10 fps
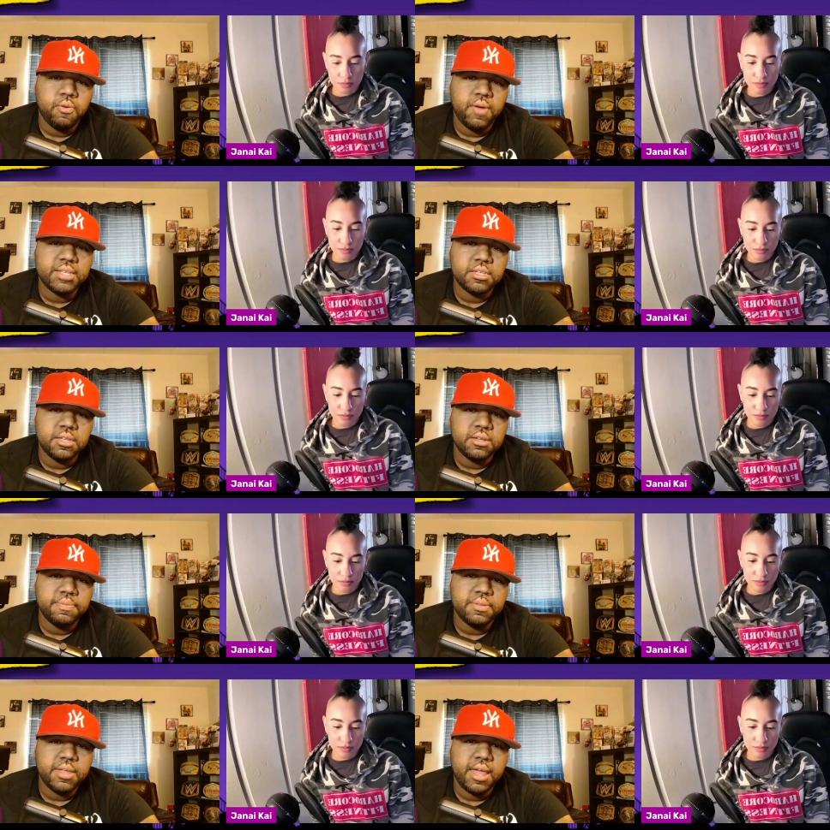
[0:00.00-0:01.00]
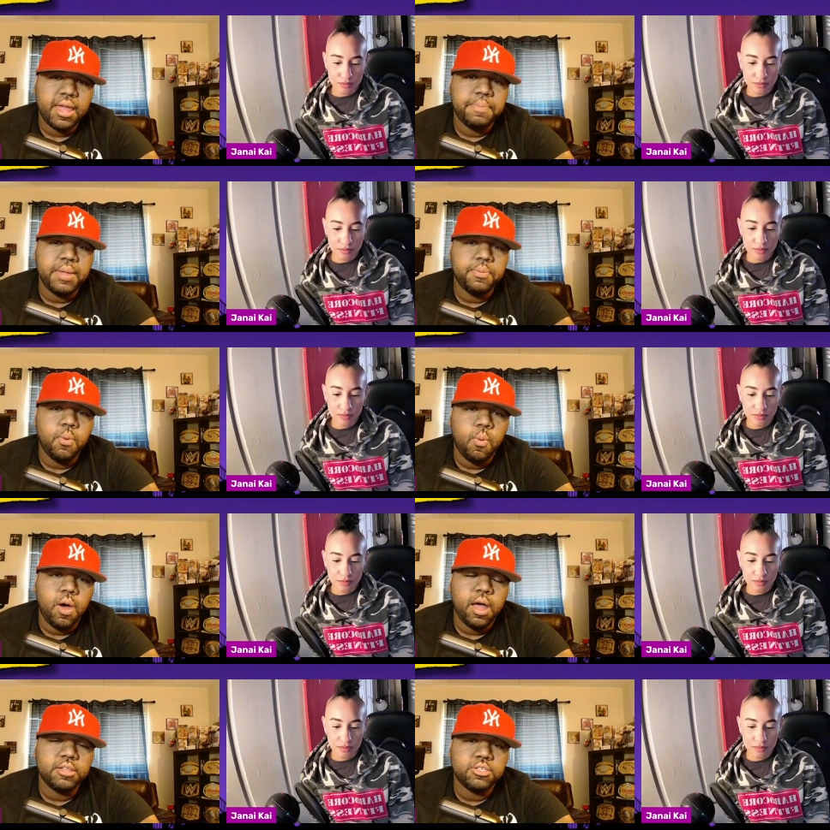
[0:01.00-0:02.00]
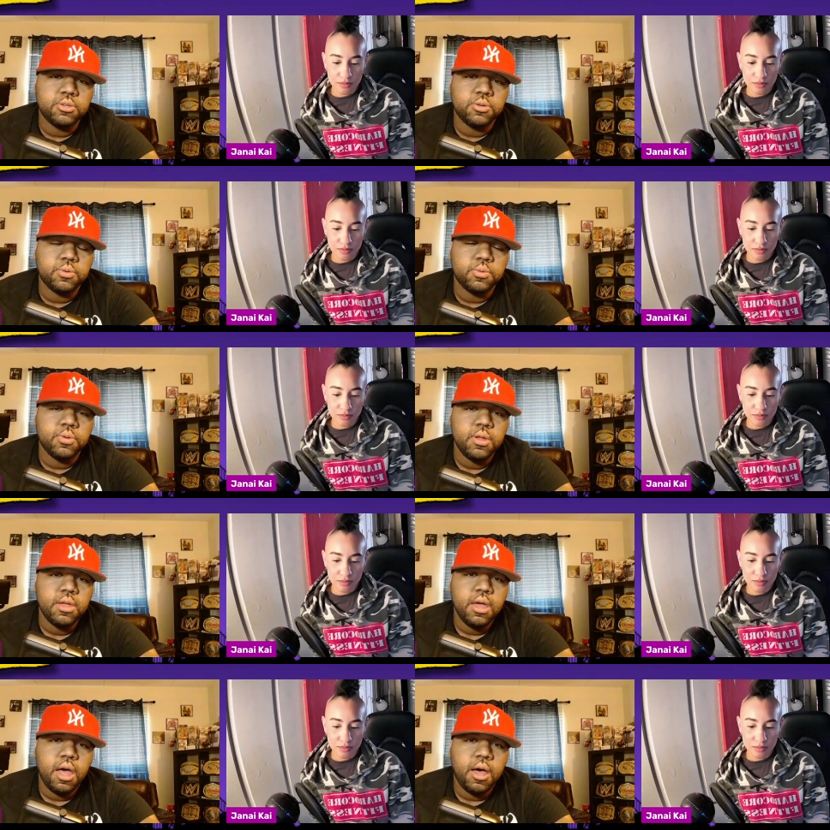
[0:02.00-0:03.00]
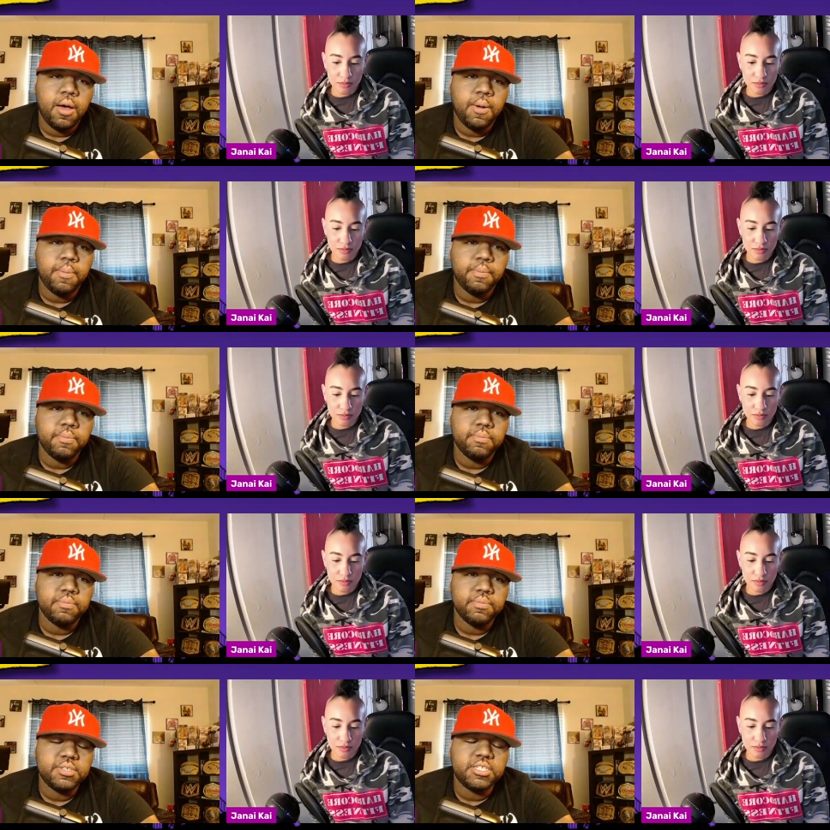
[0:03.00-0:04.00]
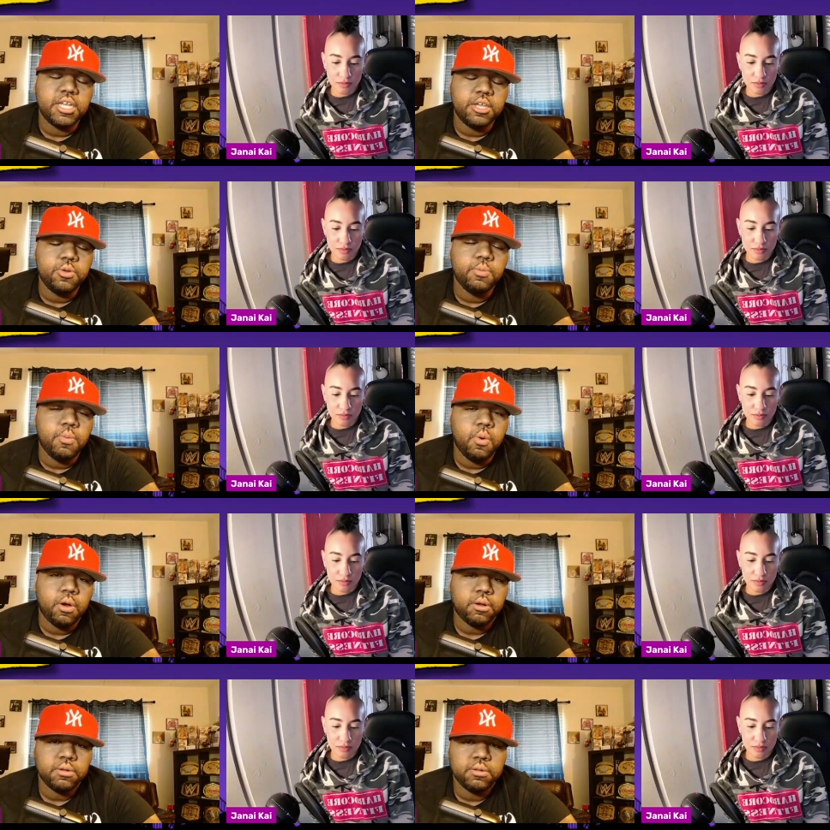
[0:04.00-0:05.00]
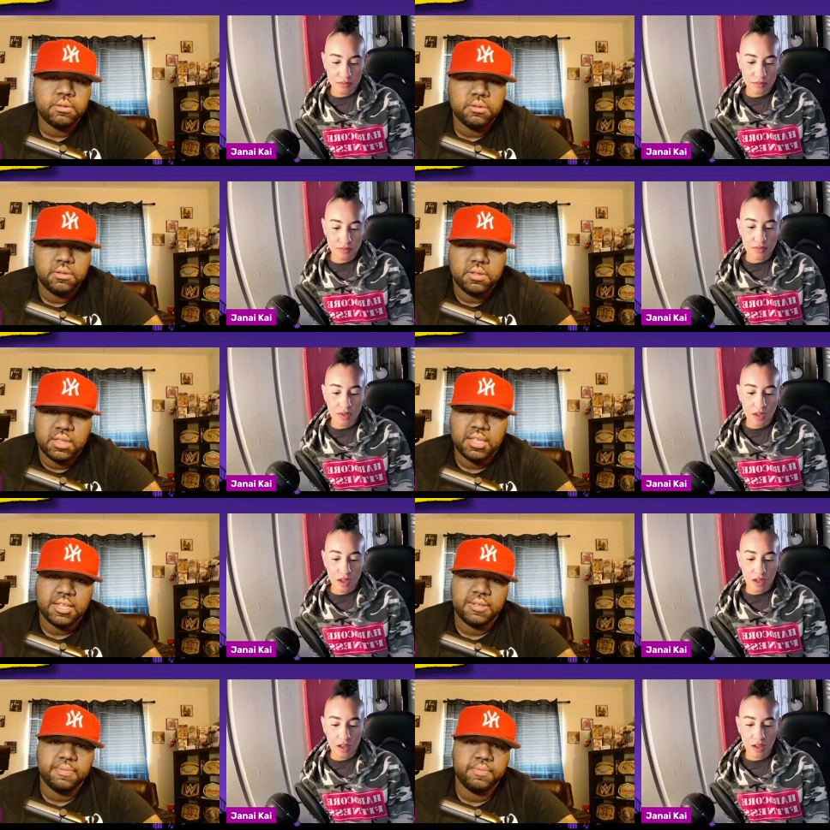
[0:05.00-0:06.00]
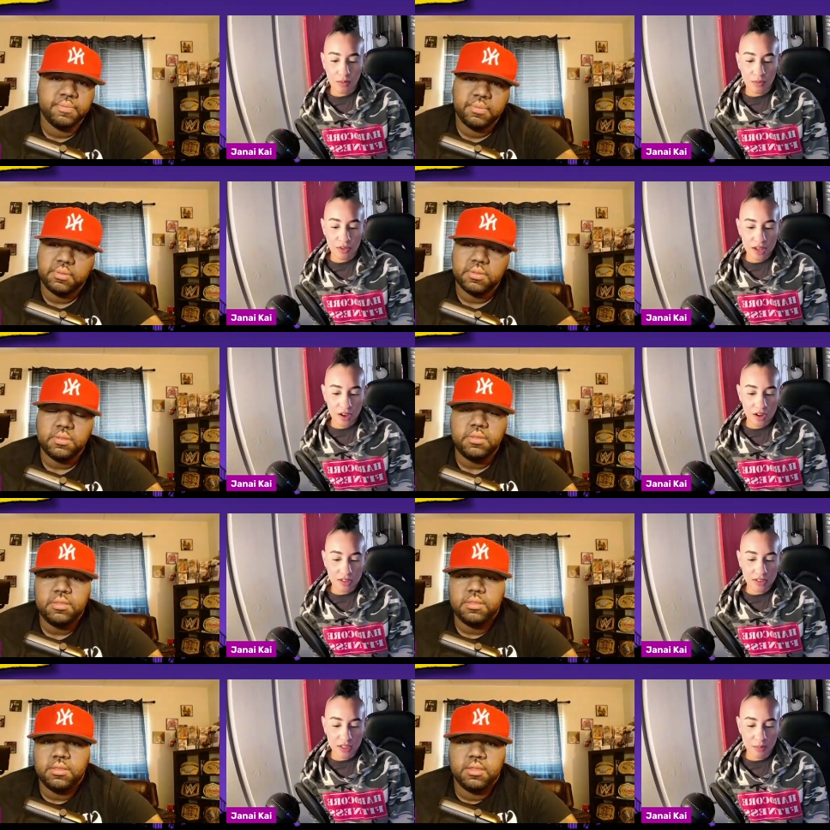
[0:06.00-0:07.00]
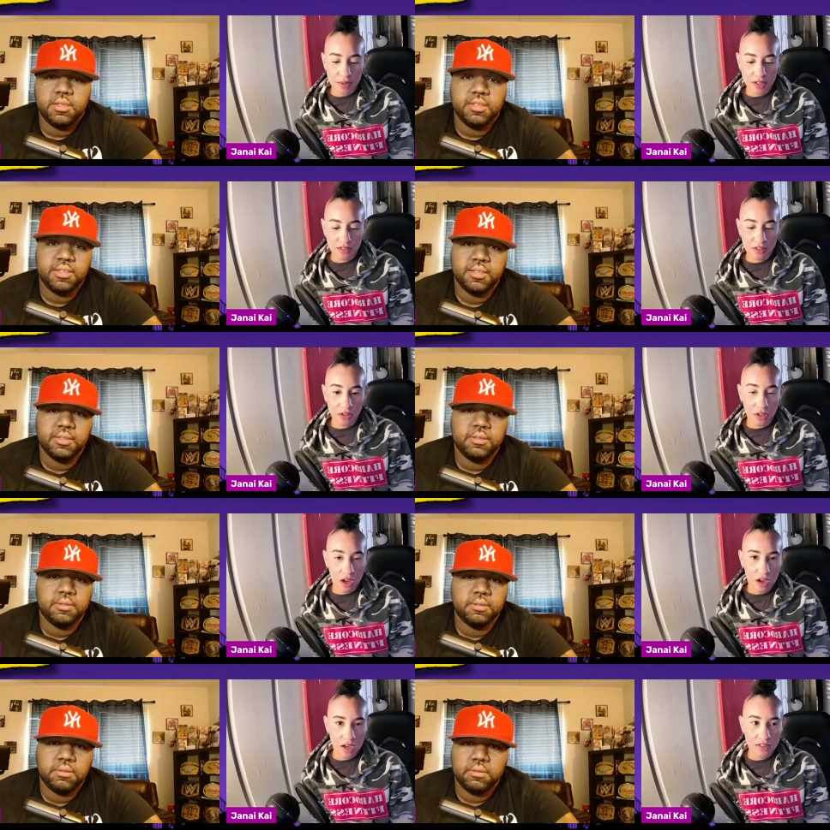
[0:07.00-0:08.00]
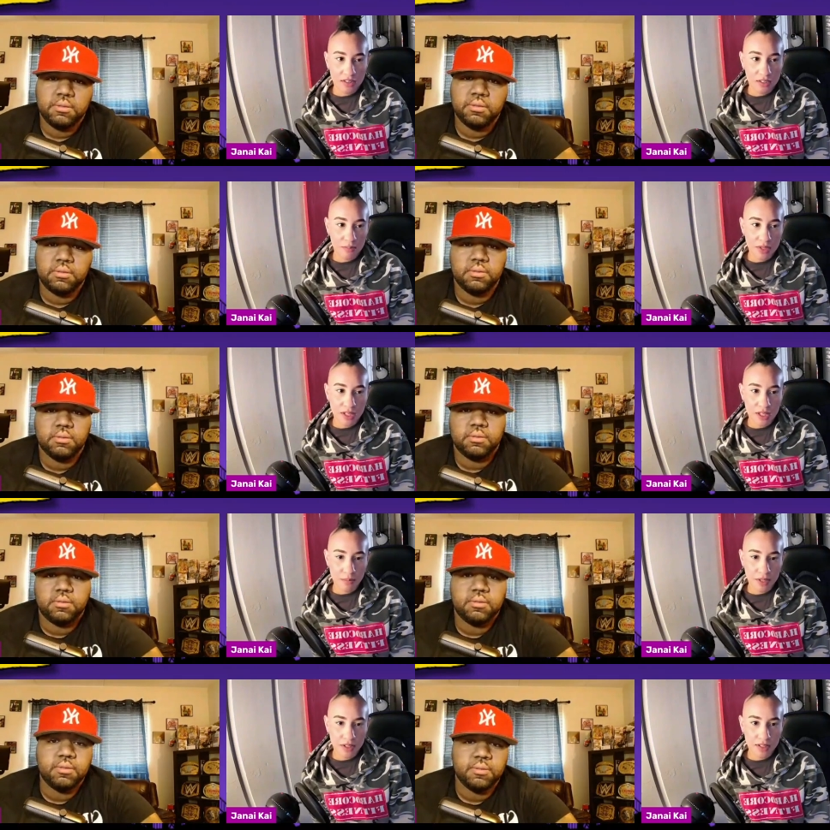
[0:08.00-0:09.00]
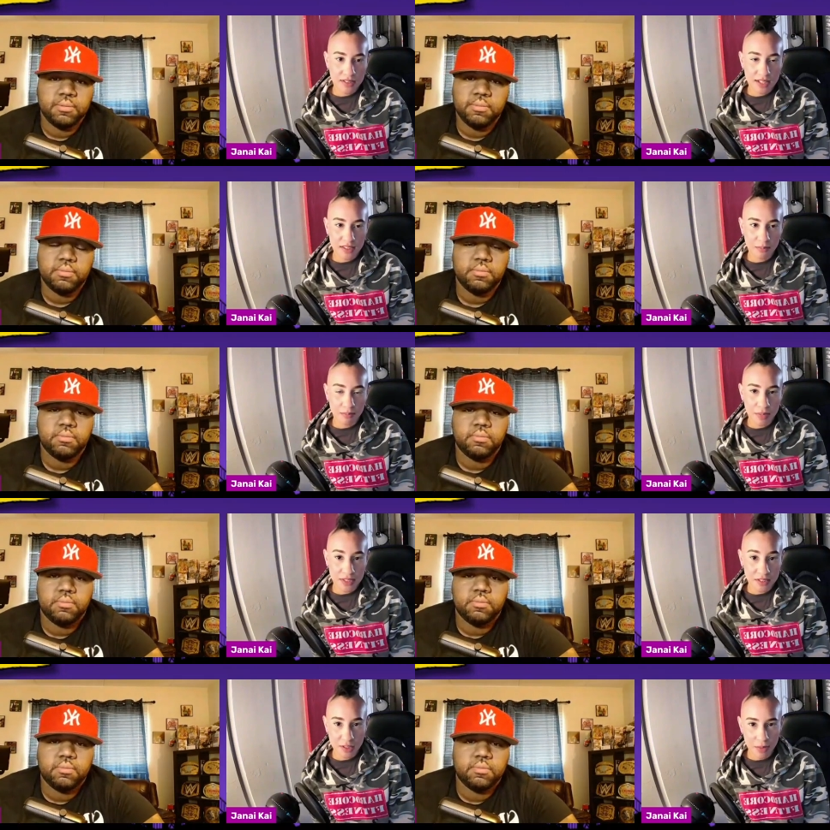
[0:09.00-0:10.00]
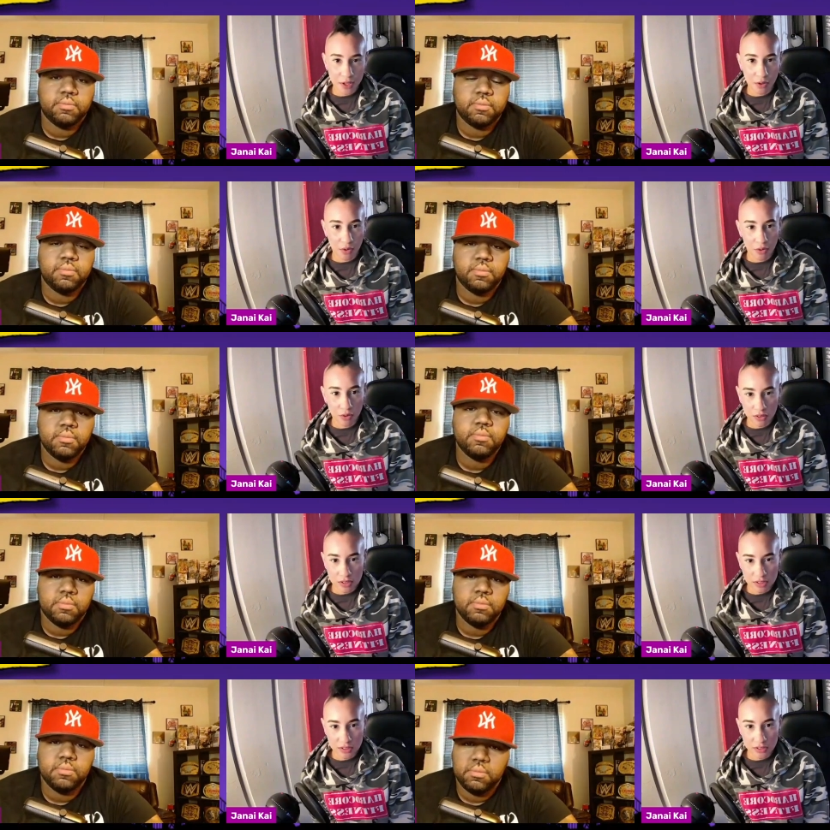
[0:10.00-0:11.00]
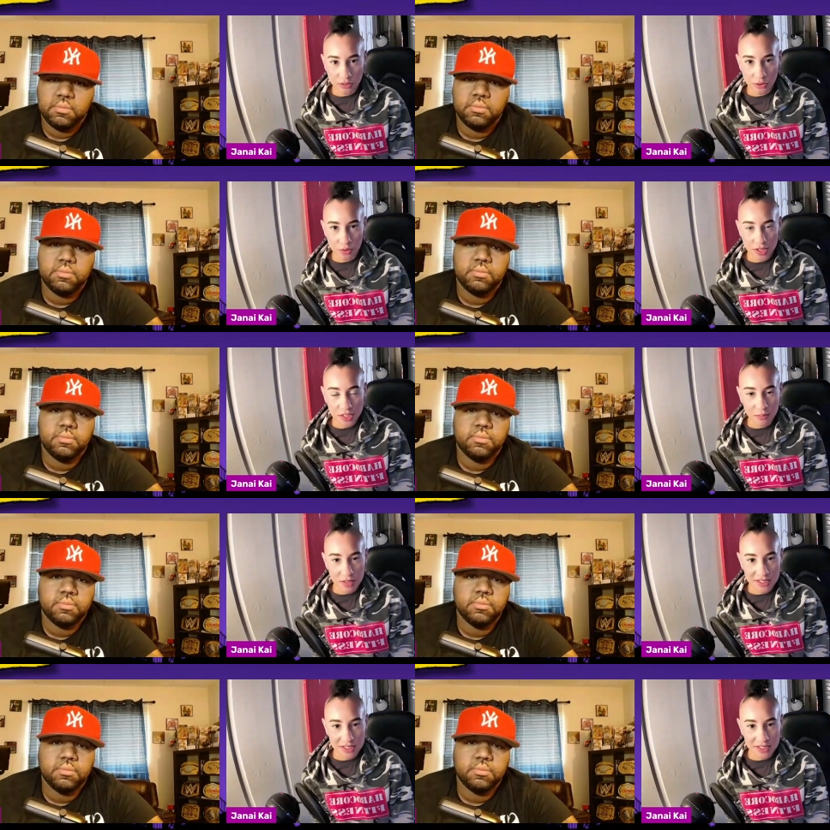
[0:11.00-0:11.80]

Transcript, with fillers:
Speaker 1: pro wrestling, and like people want to um, see you more.
Speaker 2: Um, well, that honestly means a lot to me because that's basically my goal is to showcase my